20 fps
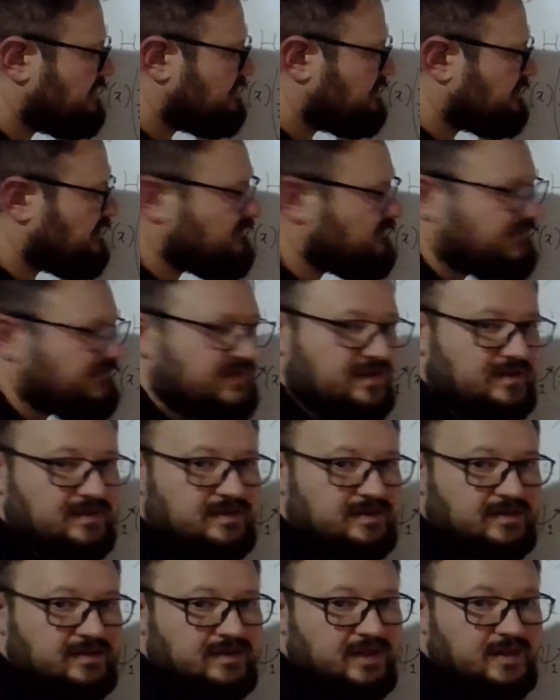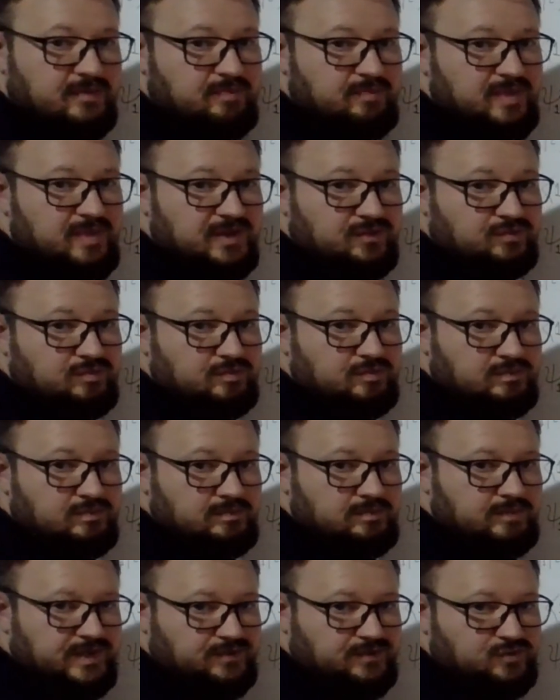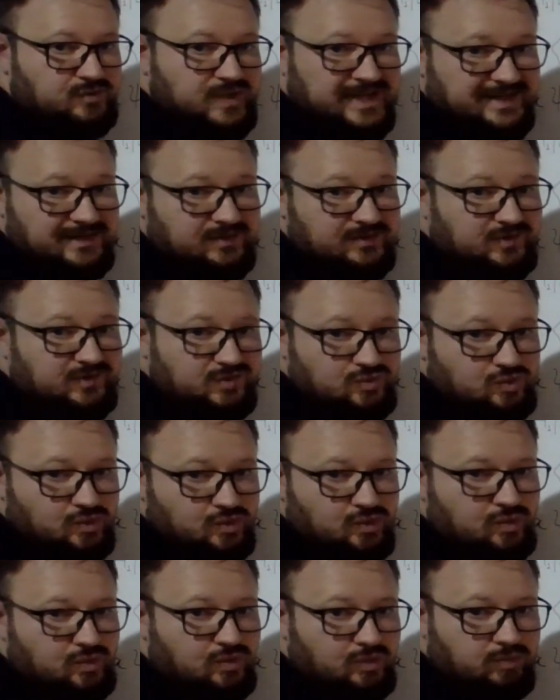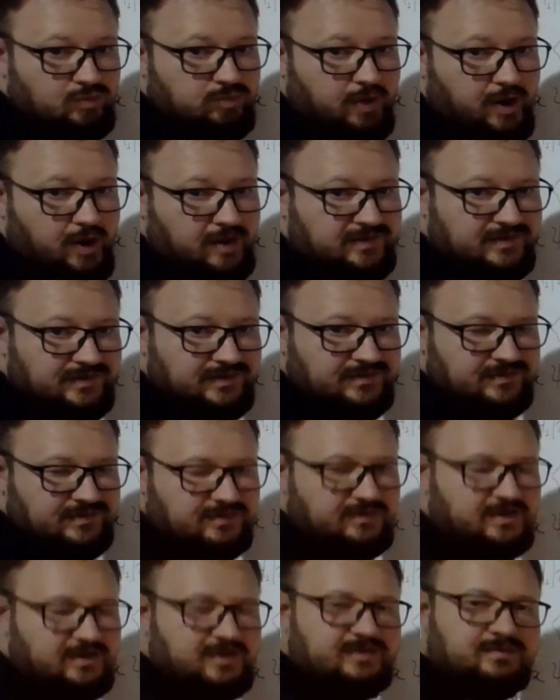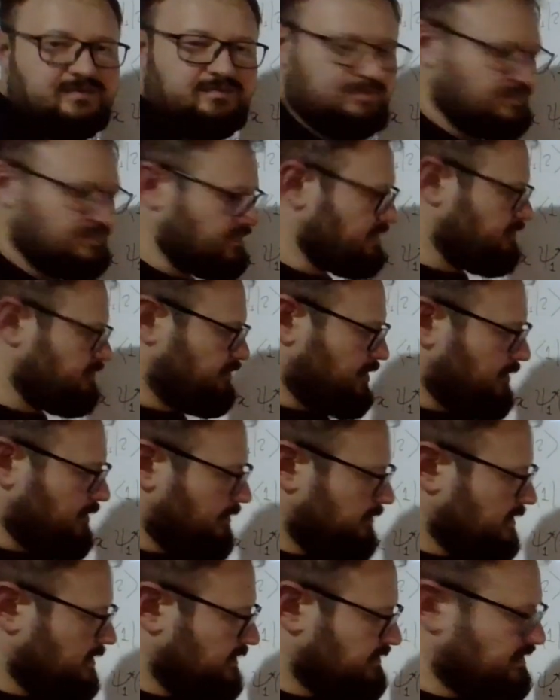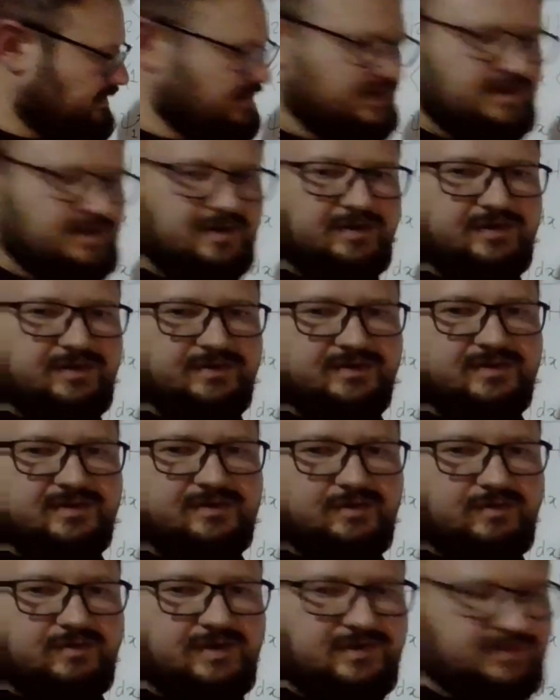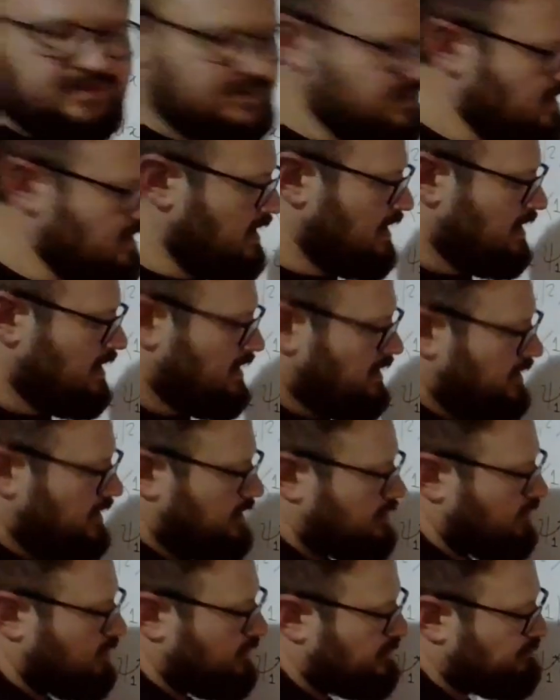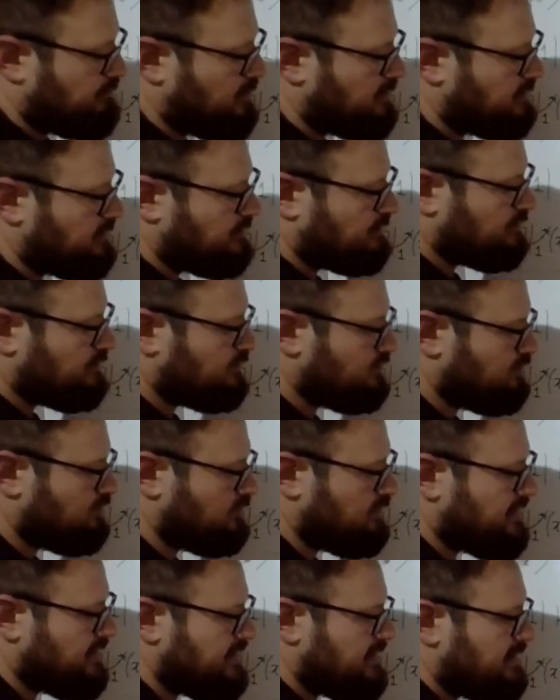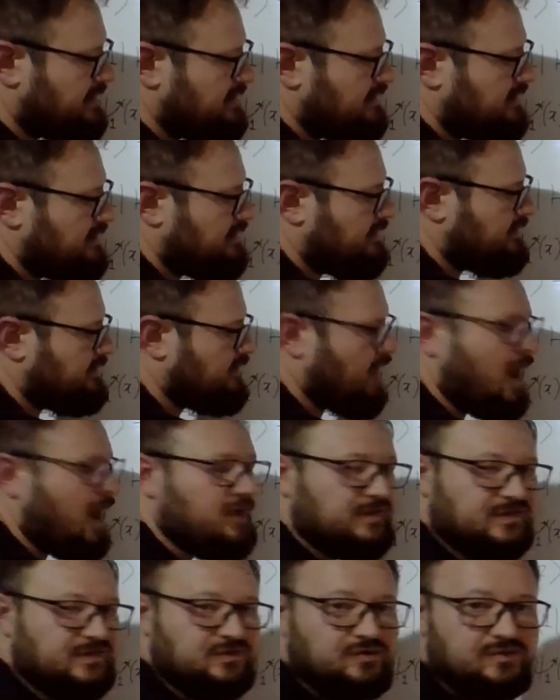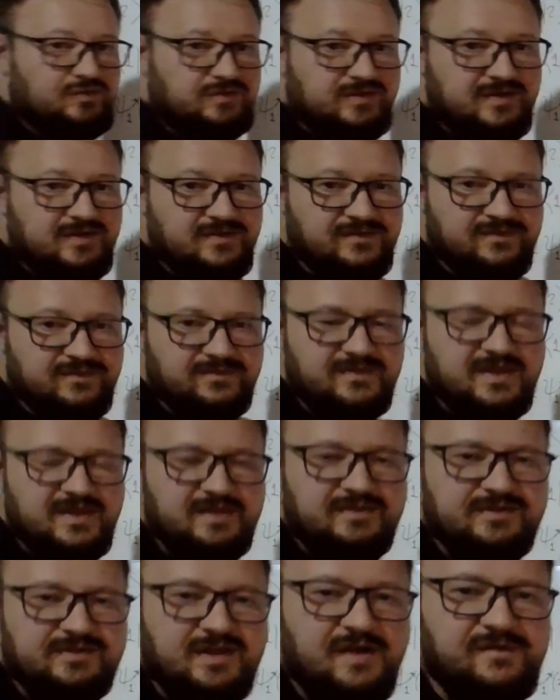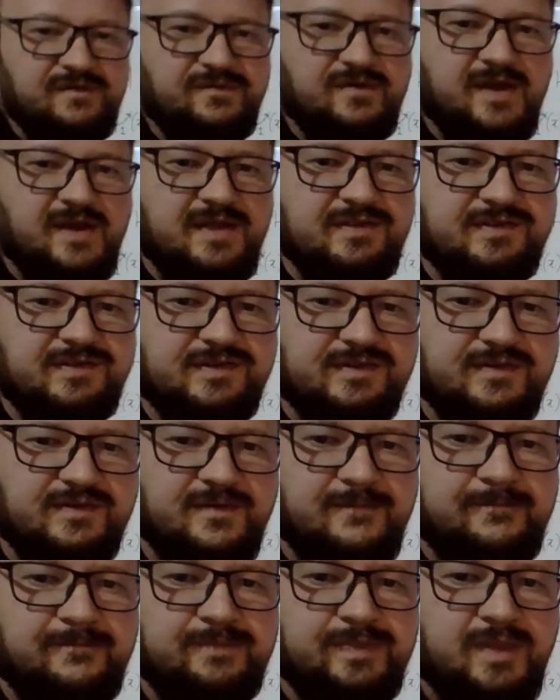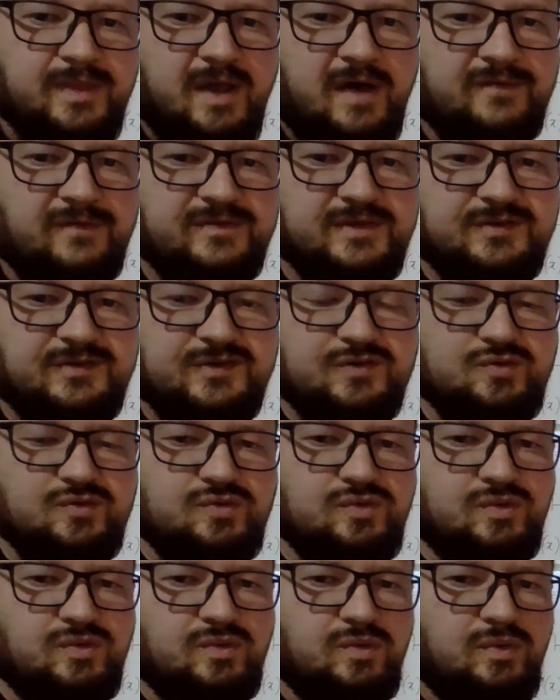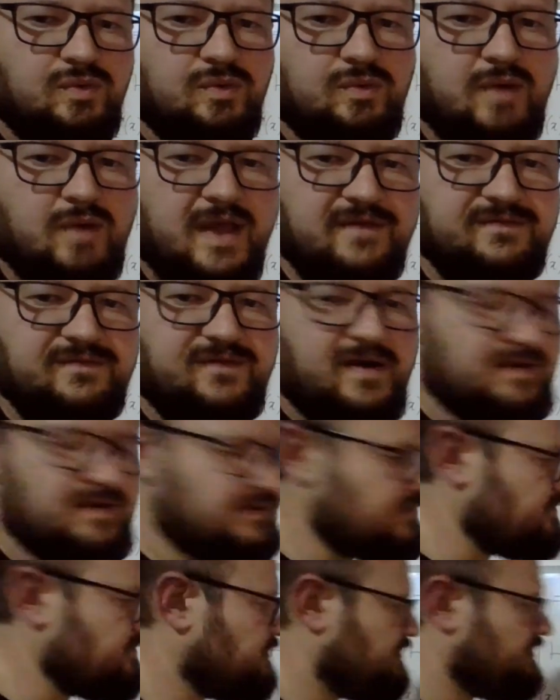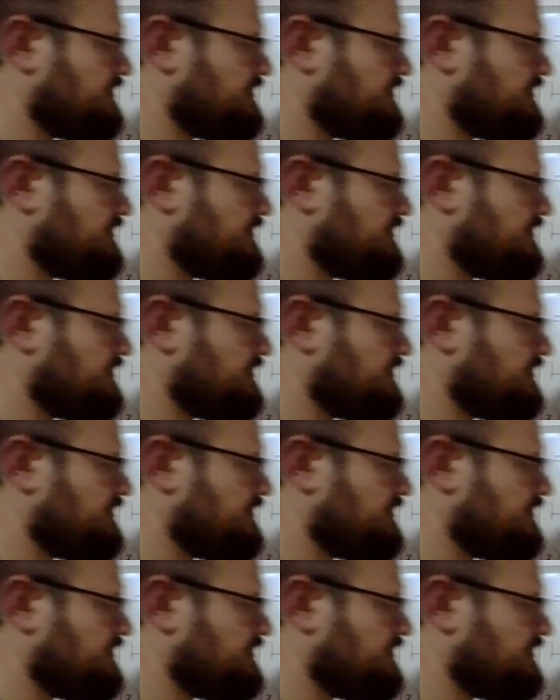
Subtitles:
something between the two boxes. The probability here is increased. It corresponds to a constructive interference of the two wave functions. The